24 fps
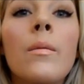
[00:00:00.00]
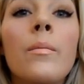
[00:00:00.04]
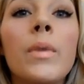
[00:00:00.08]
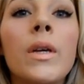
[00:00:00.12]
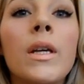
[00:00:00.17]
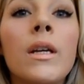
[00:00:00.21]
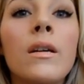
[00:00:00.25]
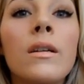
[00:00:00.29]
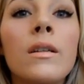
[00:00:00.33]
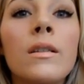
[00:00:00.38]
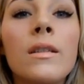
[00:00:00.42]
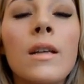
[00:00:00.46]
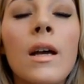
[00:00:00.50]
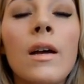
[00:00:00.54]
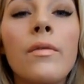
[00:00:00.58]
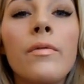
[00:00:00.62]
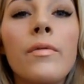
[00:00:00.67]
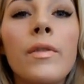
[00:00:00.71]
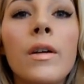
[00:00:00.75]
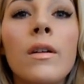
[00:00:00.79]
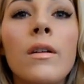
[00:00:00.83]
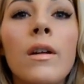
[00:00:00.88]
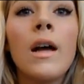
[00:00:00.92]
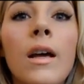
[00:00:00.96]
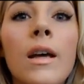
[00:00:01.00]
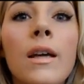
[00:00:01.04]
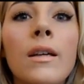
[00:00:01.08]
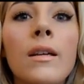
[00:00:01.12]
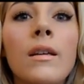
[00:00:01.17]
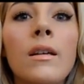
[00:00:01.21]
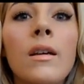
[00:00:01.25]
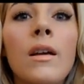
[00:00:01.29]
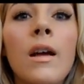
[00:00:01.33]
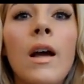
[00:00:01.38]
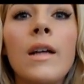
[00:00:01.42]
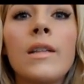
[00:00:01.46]
because I feel
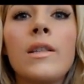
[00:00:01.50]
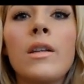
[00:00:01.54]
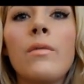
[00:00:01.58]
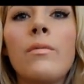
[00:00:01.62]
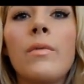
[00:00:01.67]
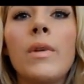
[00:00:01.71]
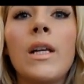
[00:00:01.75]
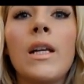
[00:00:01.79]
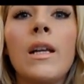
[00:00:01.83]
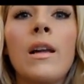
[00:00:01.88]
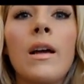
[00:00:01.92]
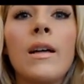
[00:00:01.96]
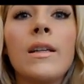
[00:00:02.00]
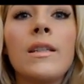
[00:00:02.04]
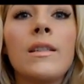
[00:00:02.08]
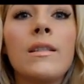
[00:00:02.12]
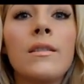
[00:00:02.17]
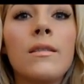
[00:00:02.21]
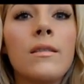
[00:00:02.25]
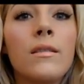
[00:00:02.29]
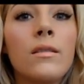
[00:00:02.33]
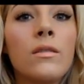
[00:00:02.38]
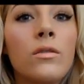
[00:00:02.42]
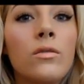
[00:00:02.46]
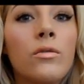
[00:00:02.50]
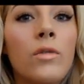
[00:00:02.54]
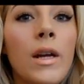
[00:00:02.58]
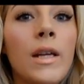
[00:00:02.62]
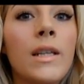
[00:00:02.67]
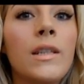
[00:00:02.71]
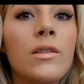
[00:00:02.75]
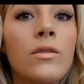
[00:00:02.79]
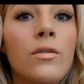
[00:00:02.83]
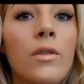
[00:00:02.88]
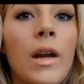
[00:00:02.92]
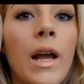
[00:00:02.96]
like I don't really like
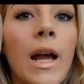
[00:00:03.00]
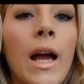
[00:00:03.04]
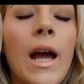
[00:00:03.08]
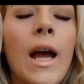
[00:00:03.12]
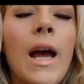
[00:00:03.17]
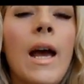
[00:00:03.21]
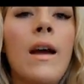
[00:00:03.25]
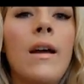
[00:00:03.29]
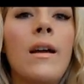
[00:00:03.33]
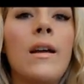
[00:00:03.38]
straight hair.